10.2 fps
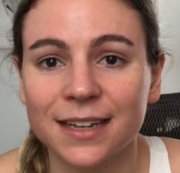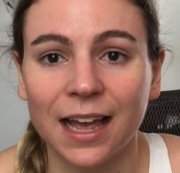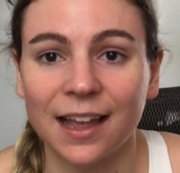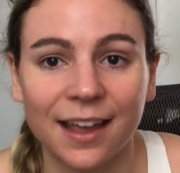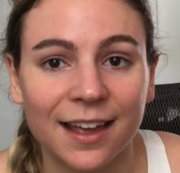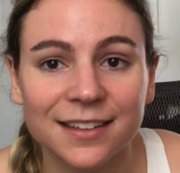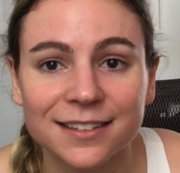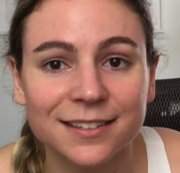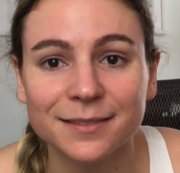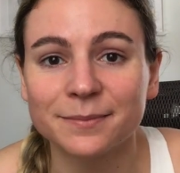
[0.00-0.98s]
I
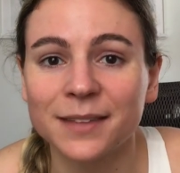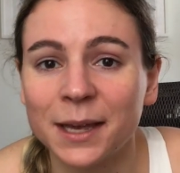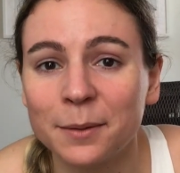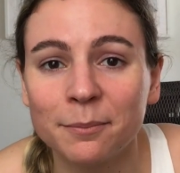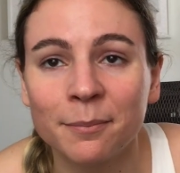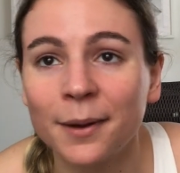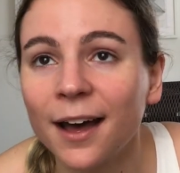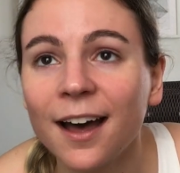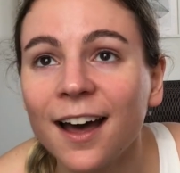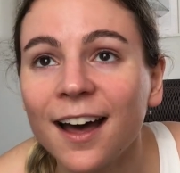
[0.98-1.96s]
guess.
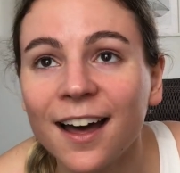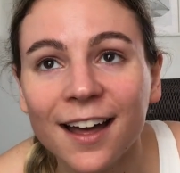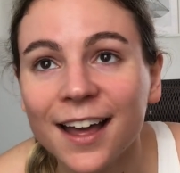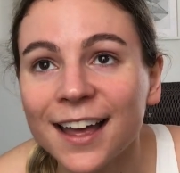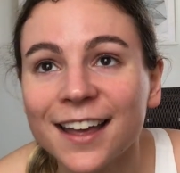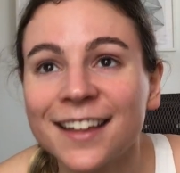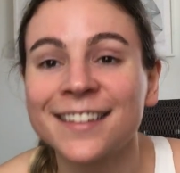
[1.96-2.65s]
Bye.